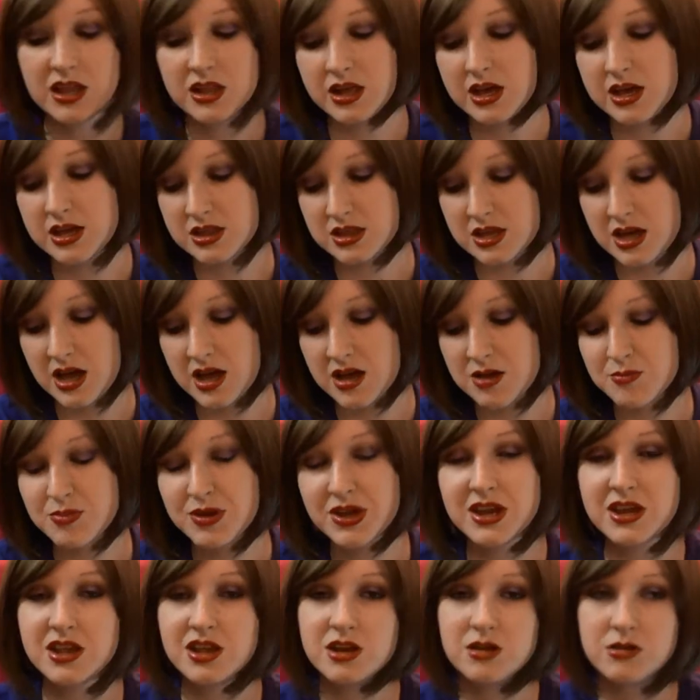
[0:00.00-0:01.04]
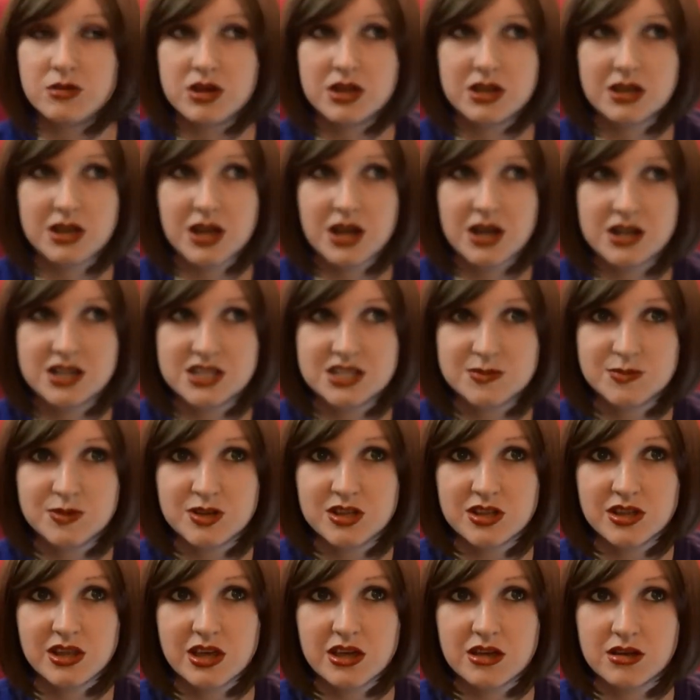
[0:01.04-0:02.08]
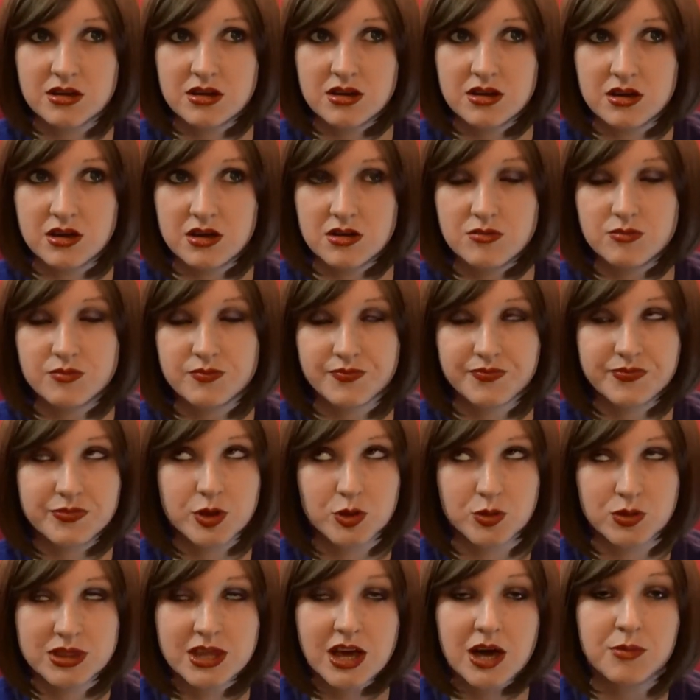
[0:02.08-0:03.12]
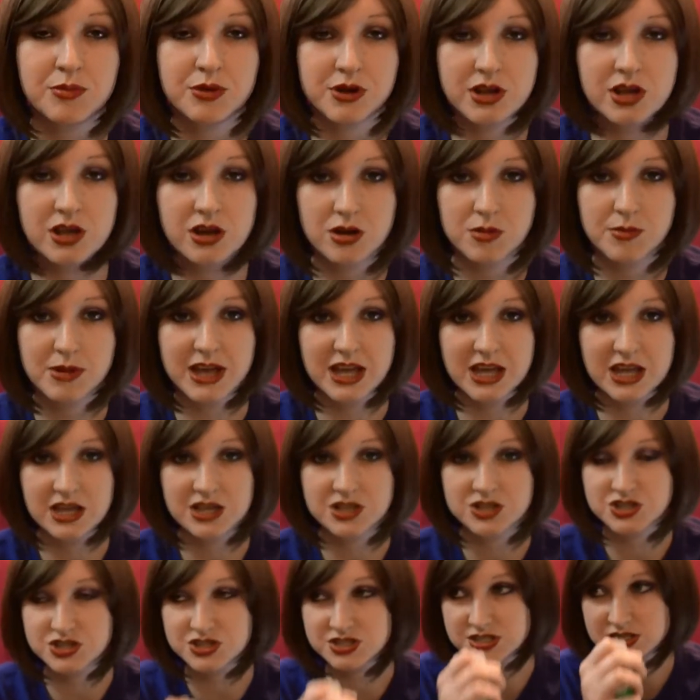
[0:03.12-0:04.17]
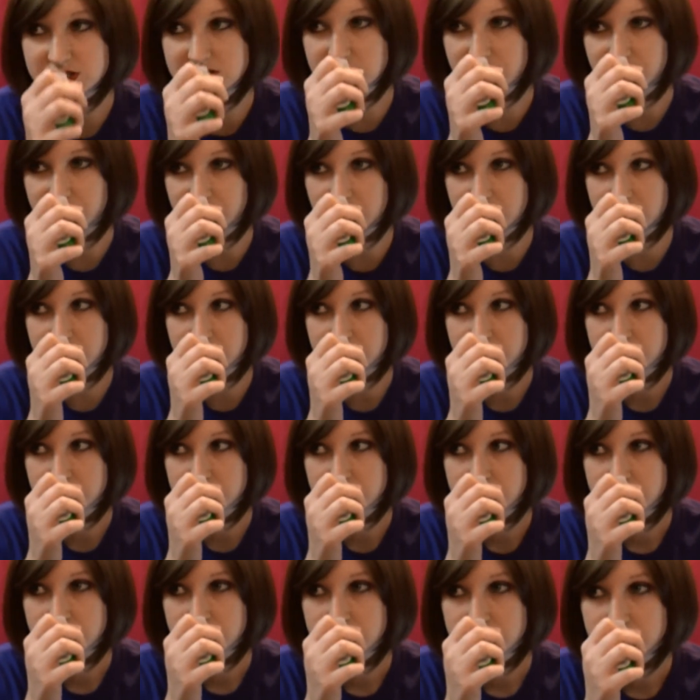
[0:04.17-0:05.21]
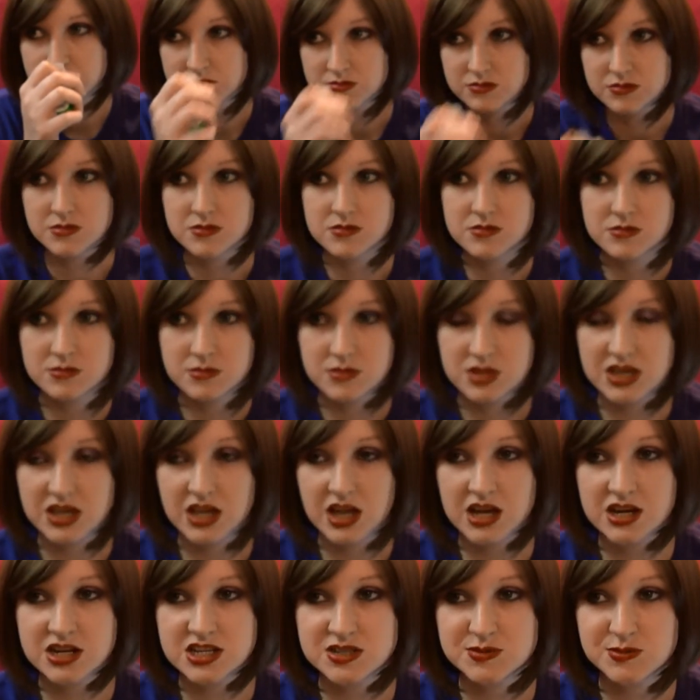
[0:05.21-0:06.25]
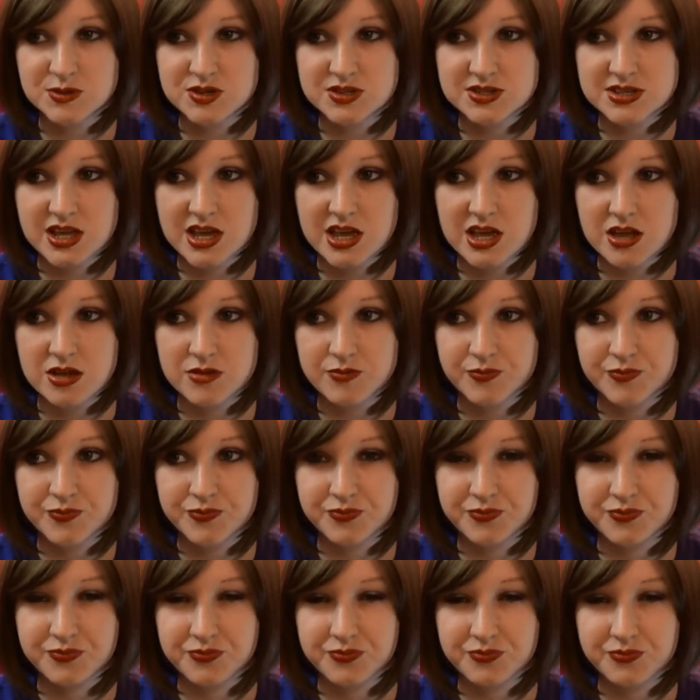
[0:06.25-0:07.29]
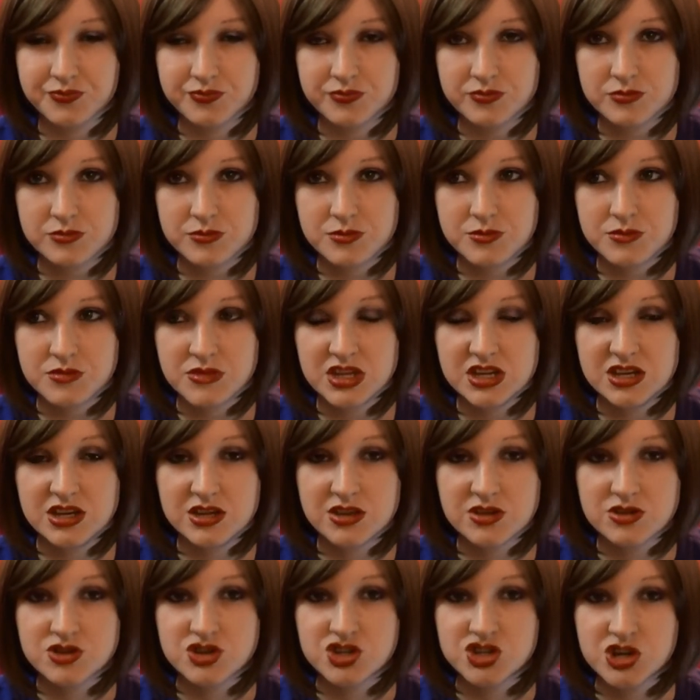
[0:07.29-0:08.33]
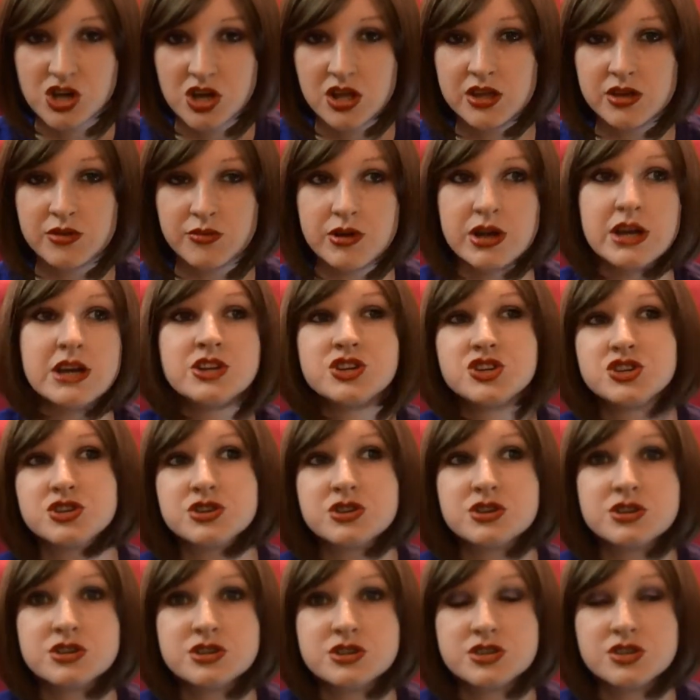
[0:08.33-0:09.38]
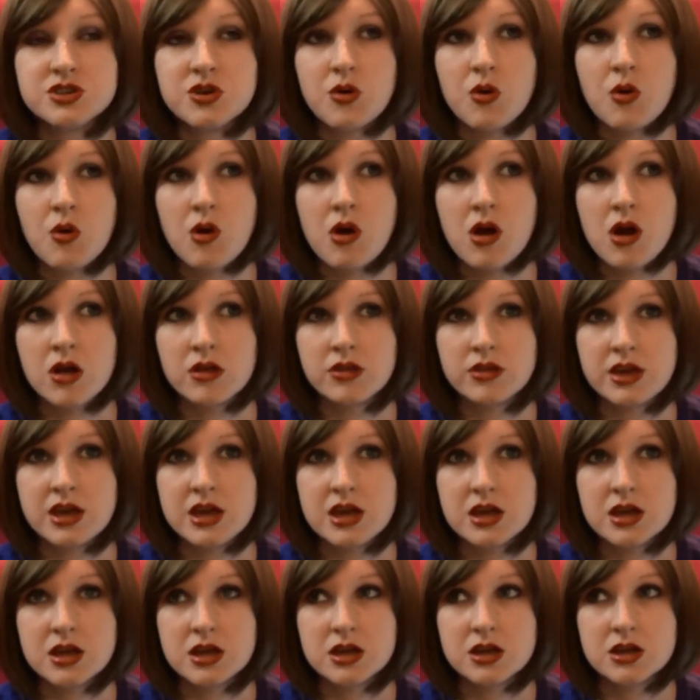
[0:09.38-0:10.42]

like that, but you know, it kind of smelled like, without putting it on my hands, just sniffing it, it kind of smells like either Jolly Ranchers or like